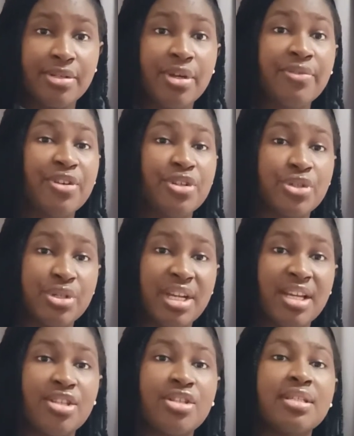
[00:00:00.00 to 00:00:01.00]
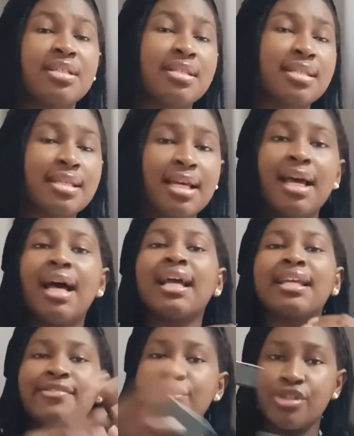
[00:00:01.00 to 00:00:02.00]
So if you're a student, this
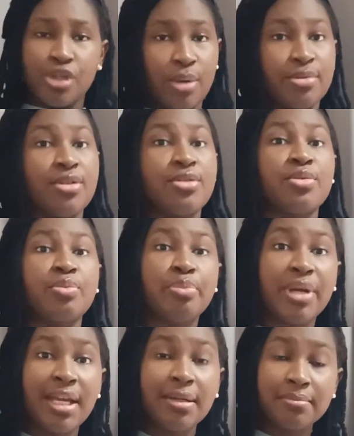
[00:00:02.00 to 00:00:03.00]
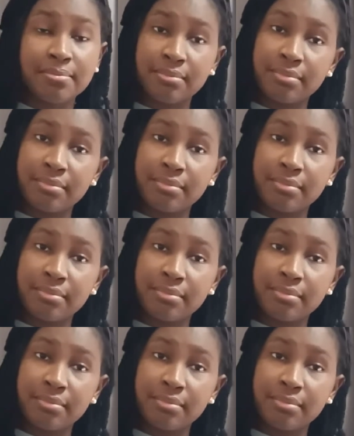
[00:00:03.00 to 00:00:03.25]
gives you the option to pay